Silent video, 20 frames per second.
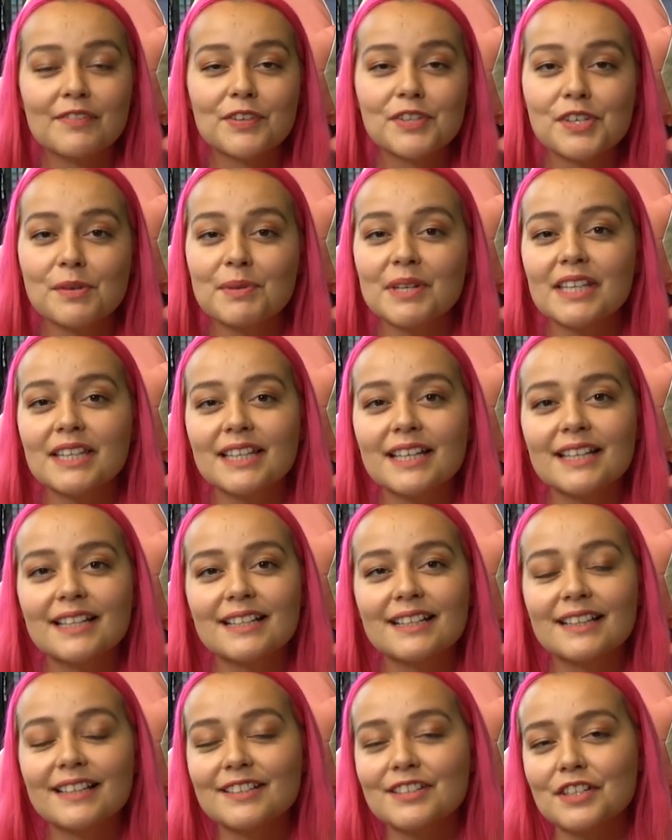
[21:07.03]
if you're somebody
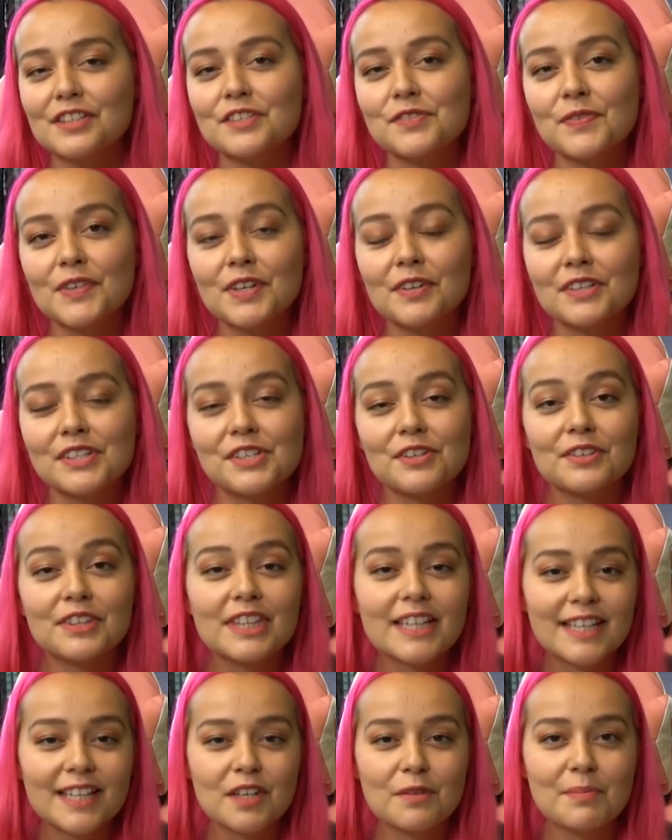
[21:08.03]
that clicked on this video because you're
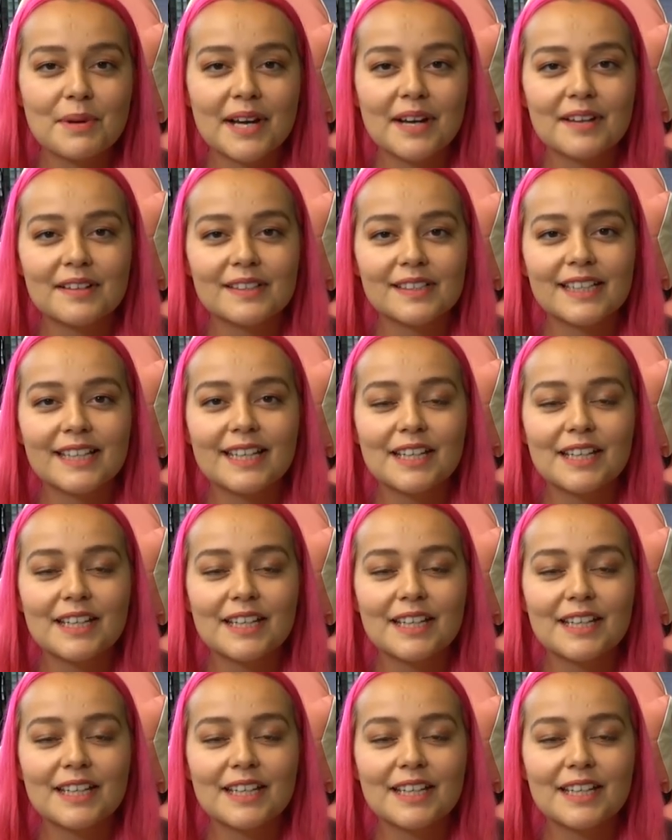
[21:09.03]
thinking about